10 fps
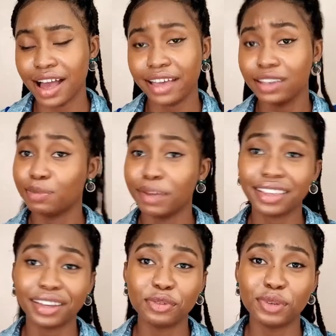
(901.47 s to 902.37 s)
expect that
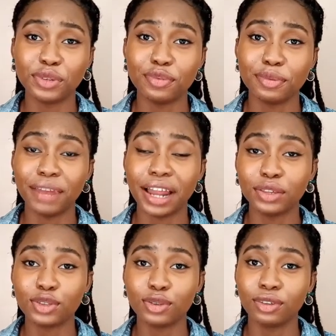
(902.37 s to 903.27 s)
nobody will be planning
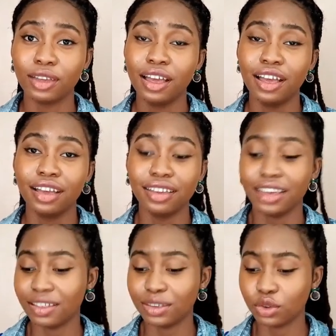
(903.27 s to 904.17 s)
to get
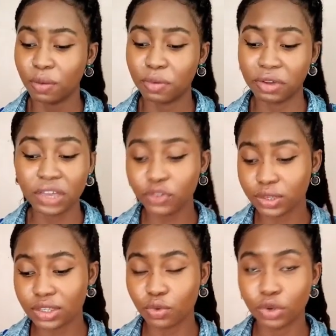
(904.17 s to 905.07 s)
this script, but if you
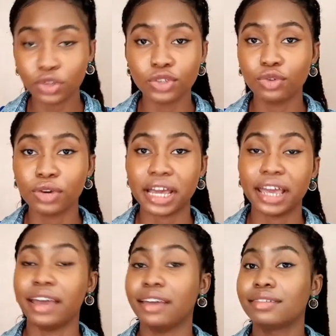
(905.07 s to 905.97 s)
still want to go
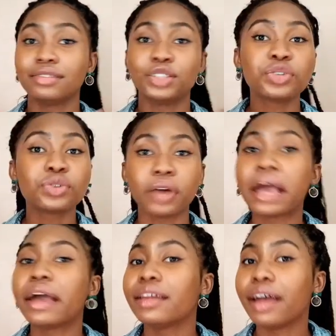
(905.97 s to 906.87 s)
ahead, just go
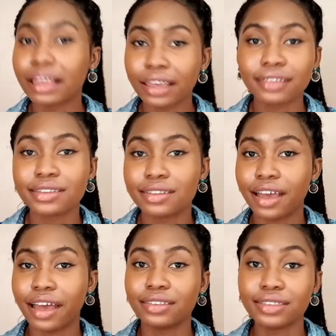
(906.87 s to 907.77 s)
ahead and get it
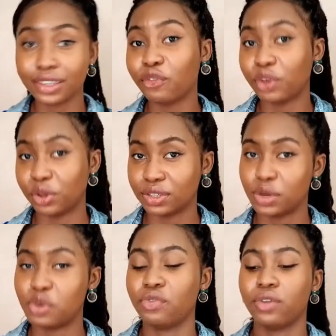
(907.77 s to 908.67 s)
and see for
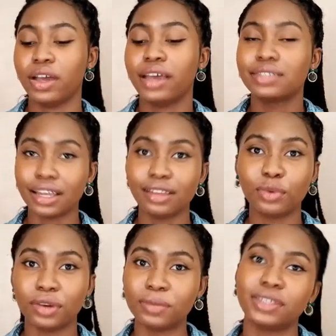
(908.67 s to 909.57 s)
yourself exactly what I'm
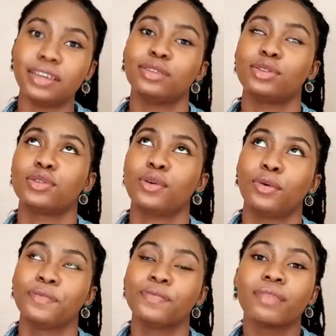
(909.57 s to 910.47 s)
saying. So
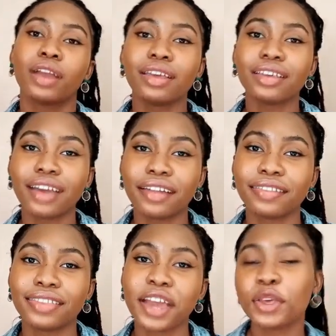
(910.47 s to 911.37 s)
yeah,
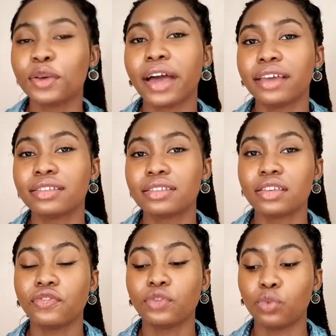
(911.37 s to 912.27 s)
thank you guys if
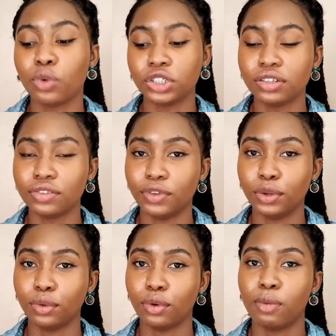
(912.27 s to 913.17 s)
you watched this video
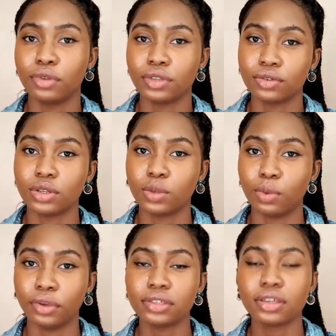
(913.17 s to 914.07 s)
up until this point.
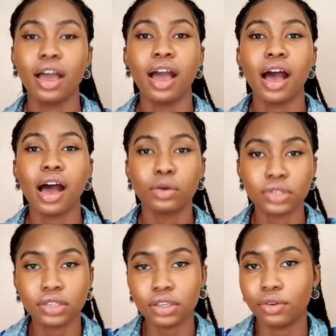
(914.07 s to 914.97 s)
I'll see
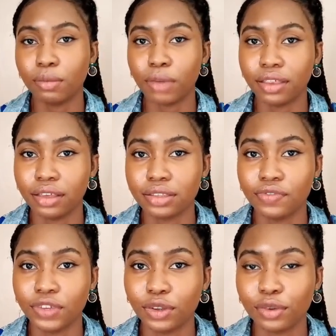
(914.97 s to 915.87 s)
you in my next video.